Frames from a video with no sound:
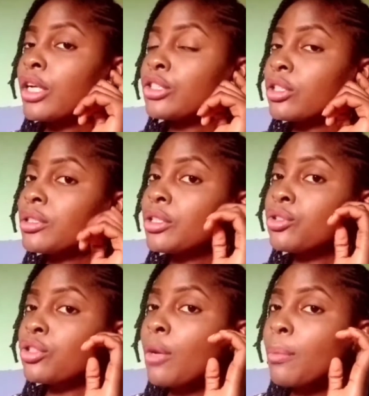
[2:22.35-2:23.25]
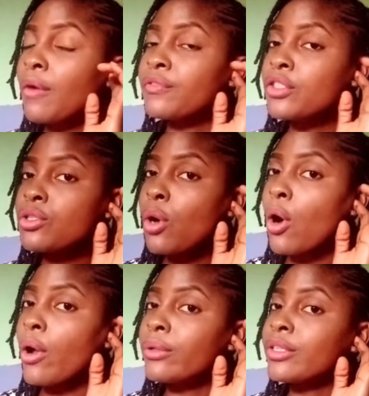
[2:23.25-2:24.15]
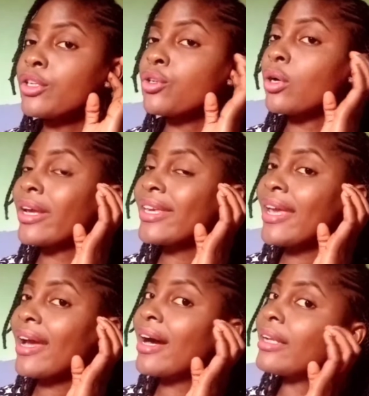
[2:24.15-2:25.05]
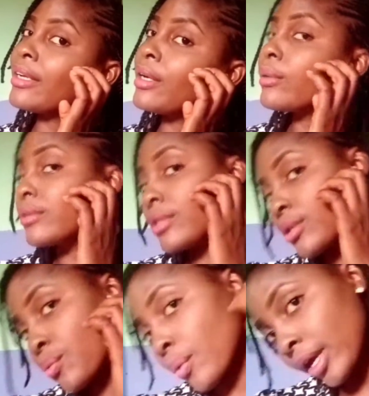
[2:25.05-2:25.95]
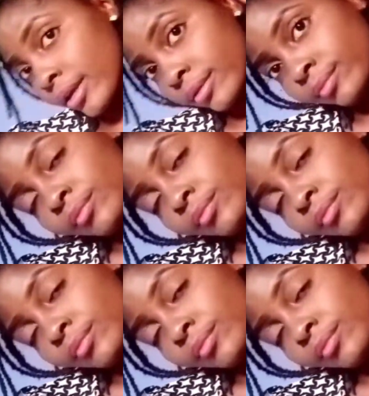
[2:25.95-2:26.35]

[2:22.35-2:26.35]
just a drop of this oil in your ear canal this way,